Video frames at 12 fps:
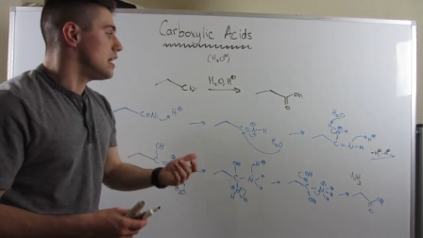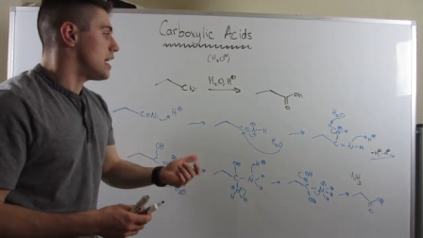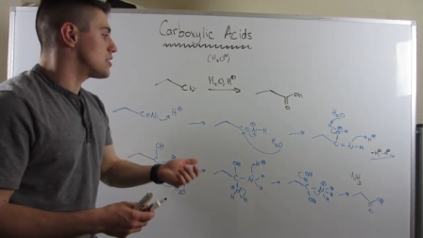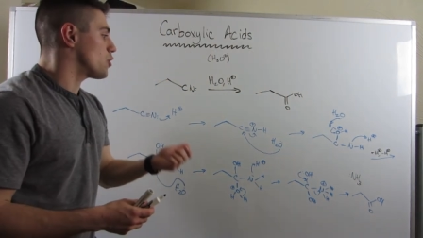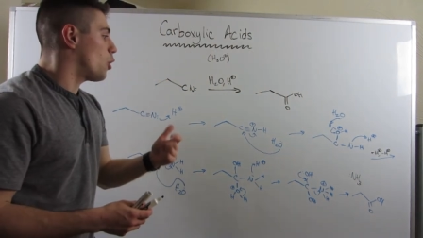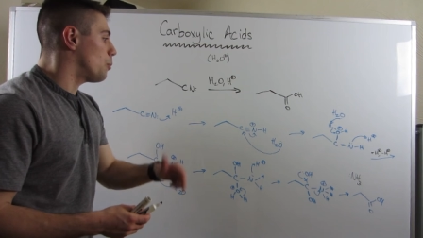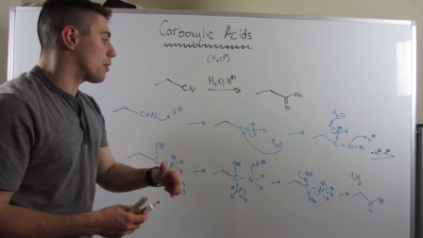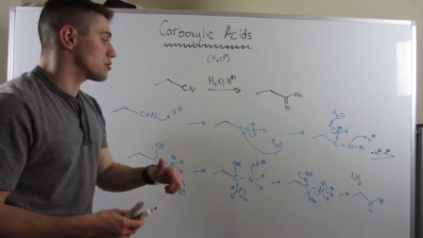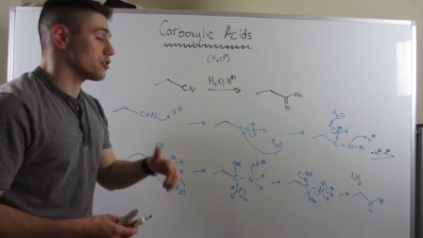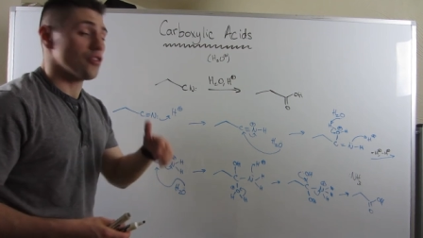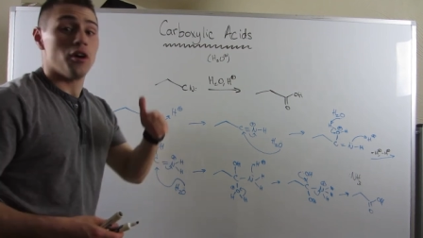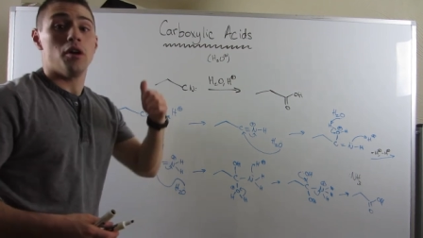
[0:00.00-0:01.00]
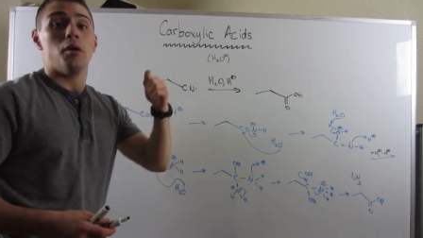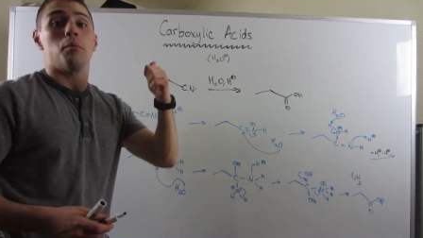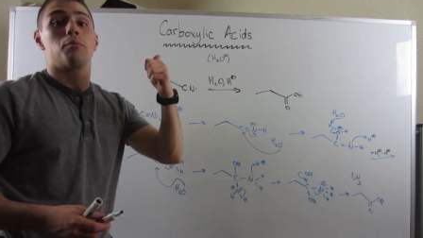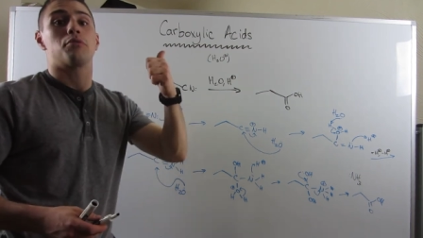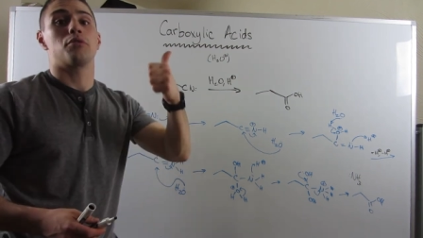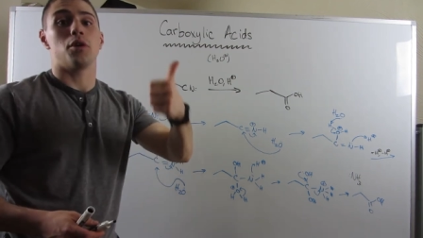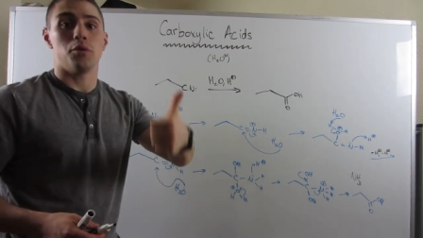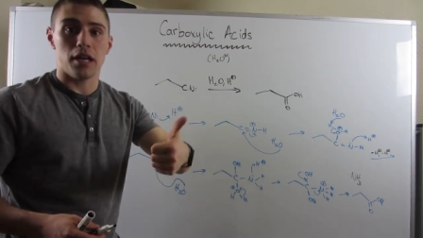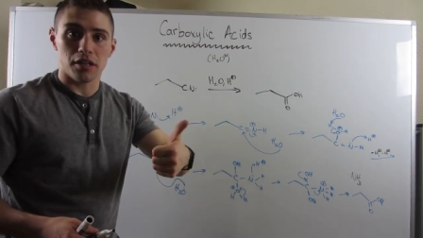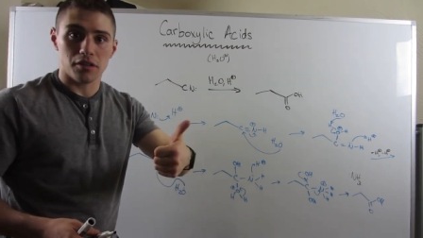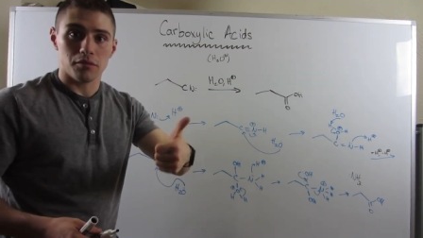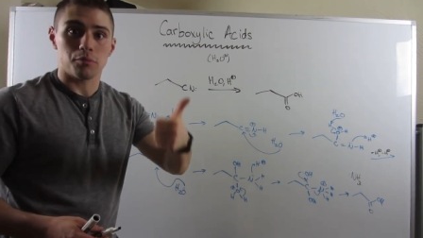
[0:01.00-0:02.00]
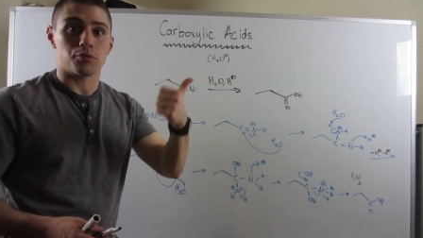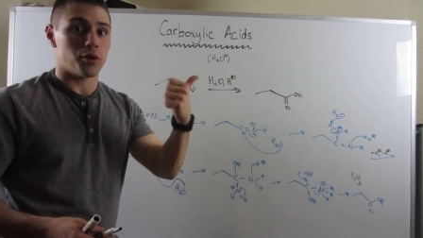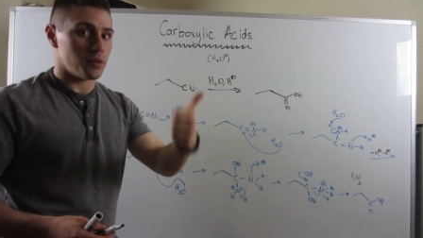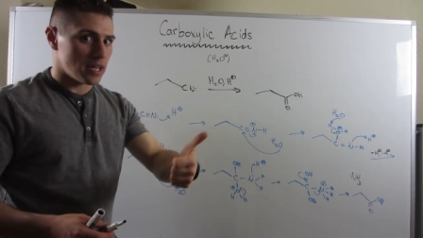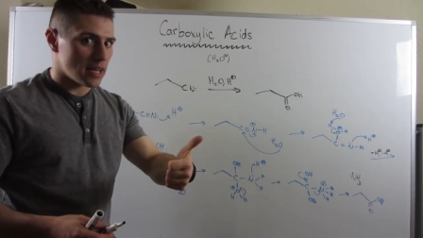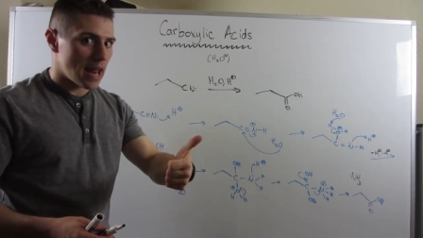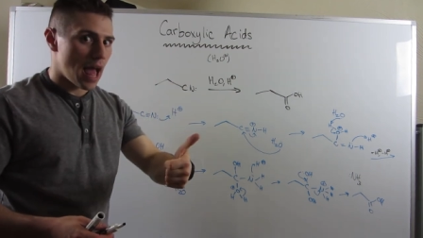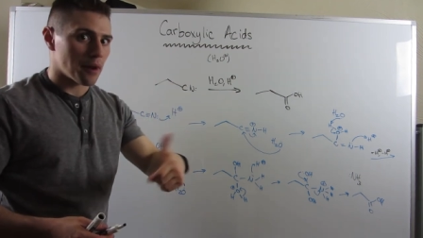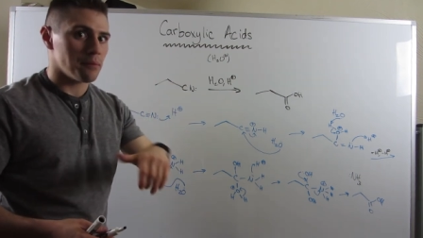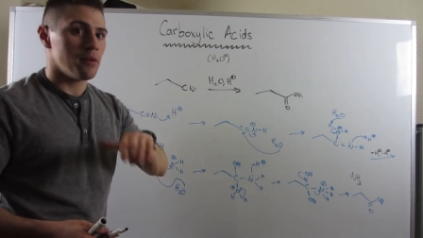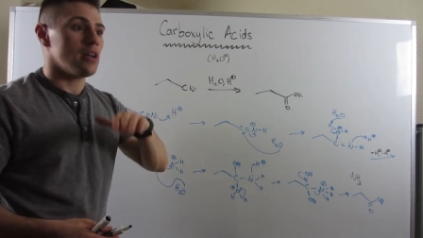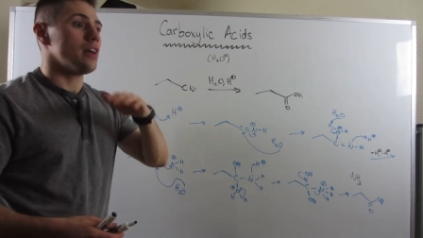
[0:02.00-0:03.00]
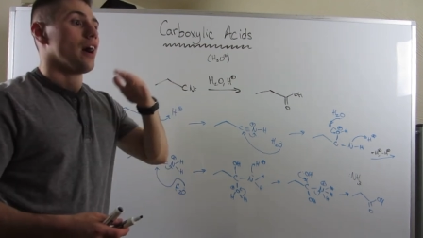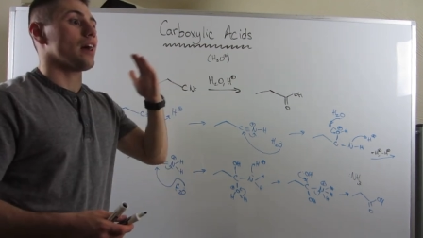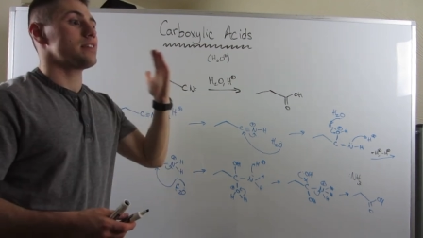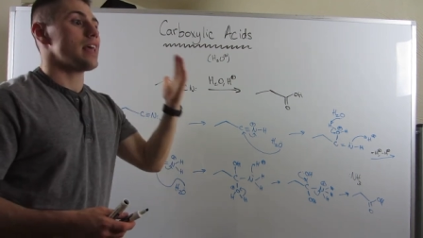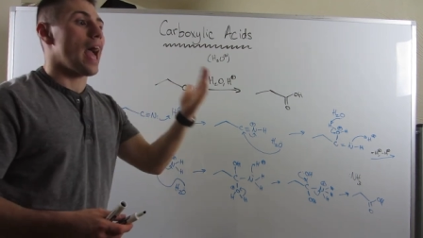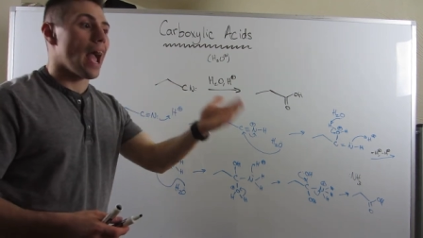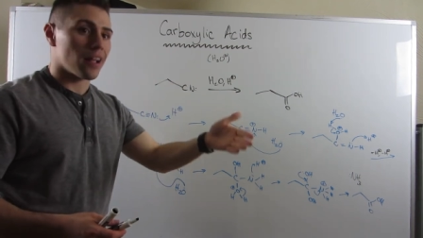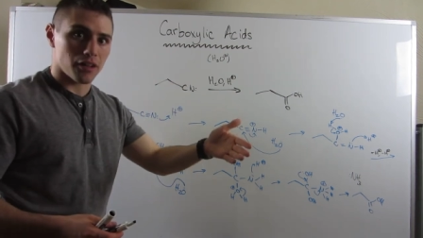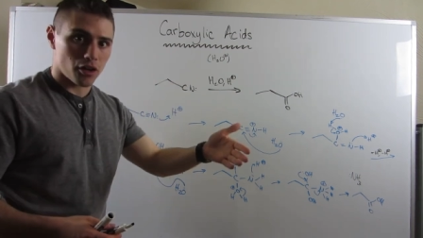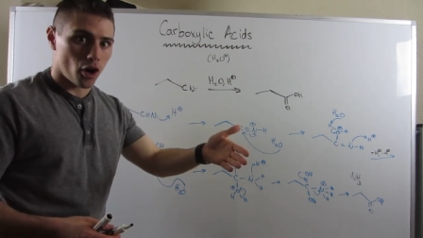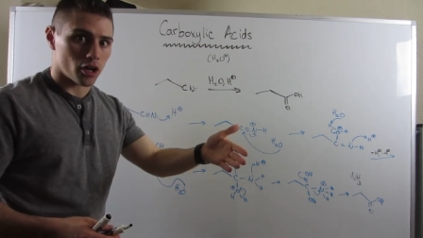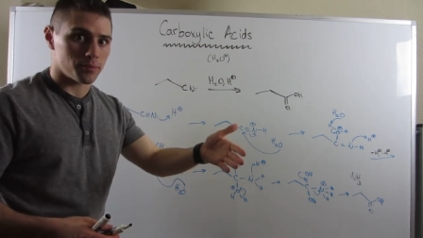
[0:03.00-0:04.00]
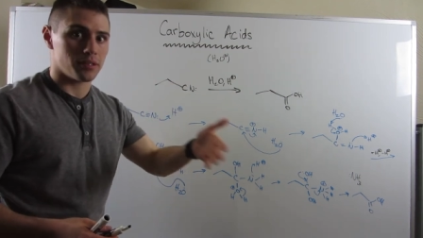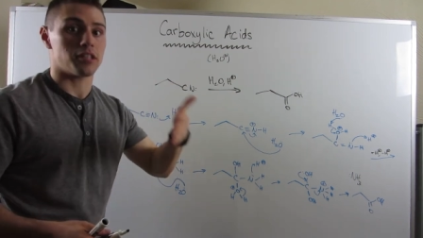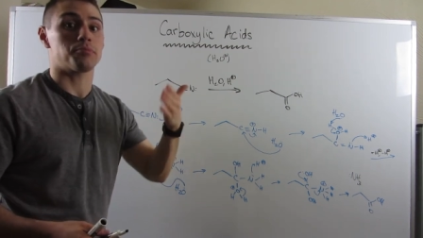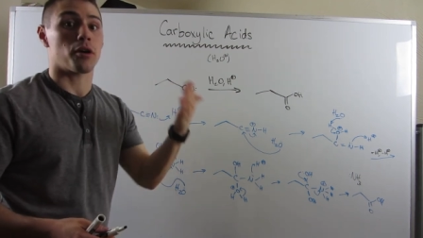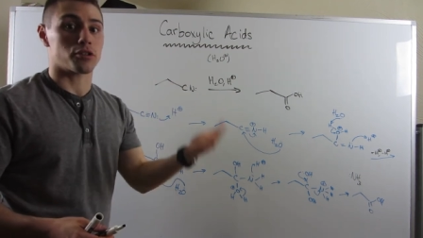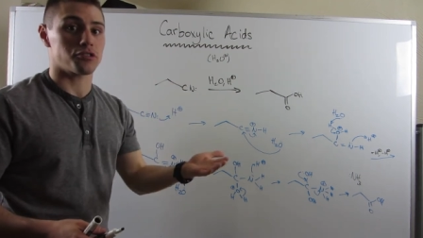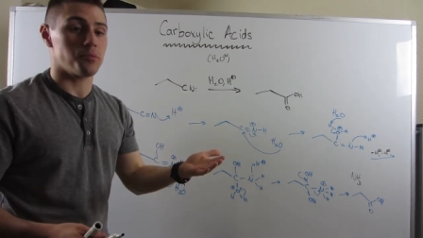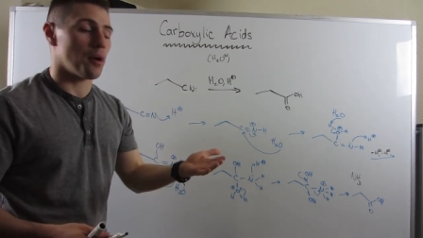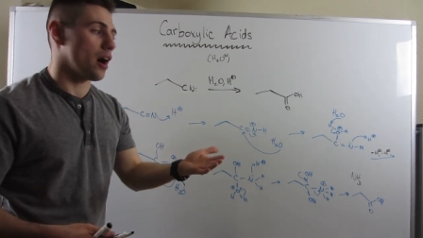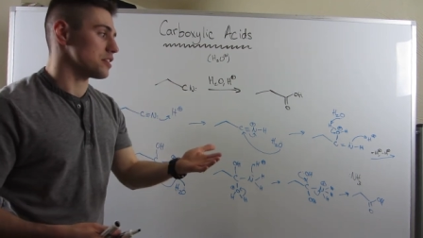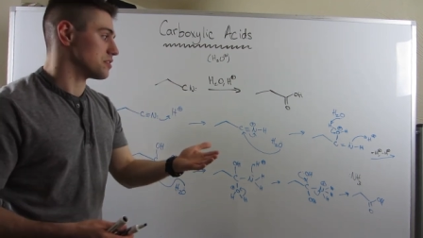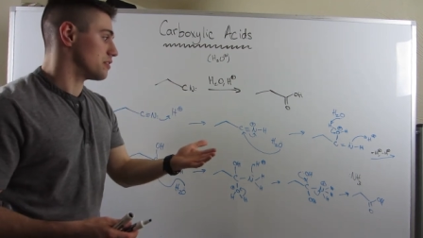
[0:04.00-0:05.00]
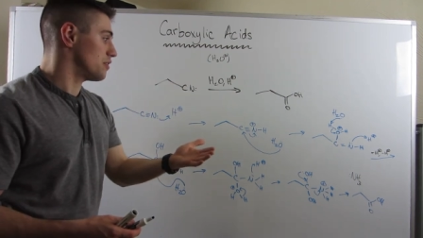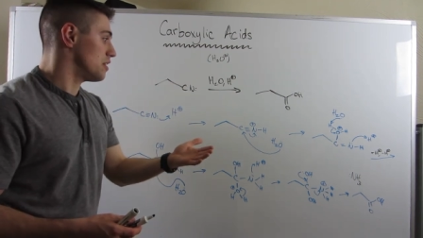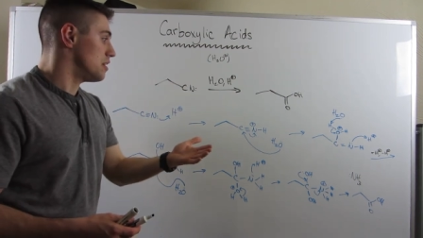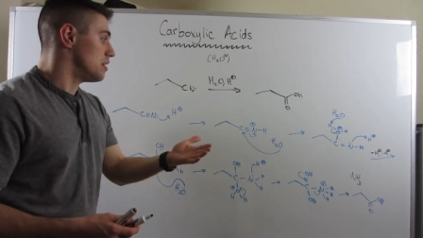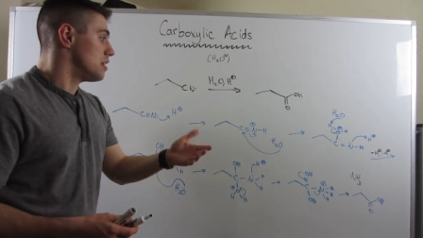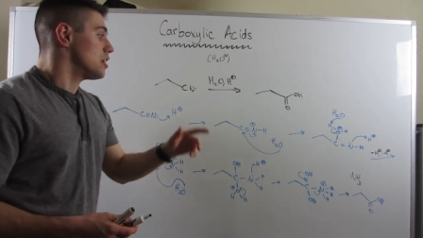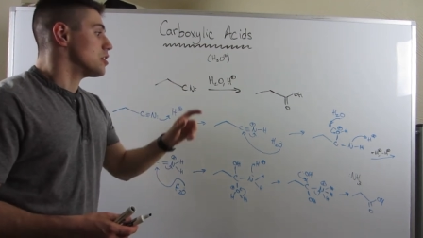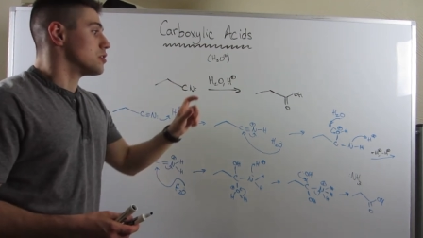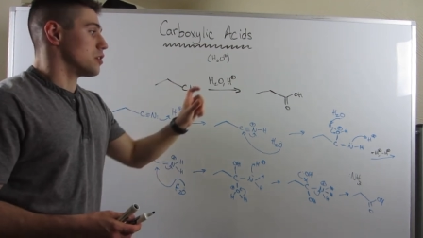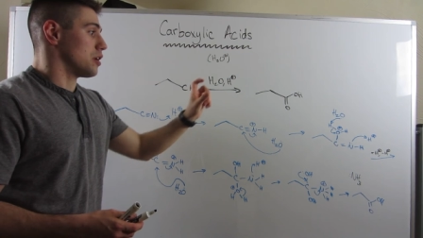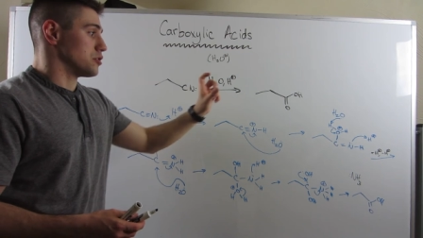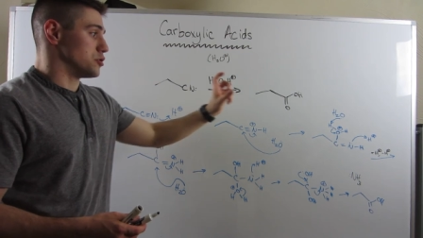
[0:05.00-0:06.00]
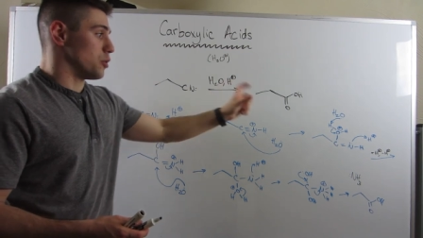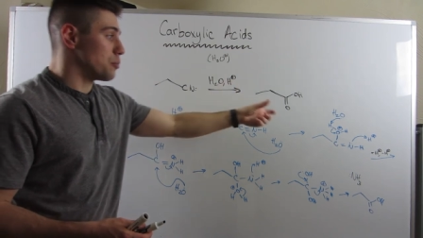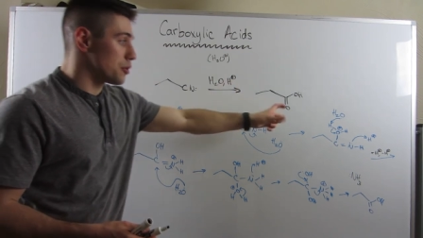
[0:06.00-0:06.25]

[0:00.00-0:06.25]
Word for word: It's a whole bunch of protonated, protonated atom, attack a carbon that's partially positive, do a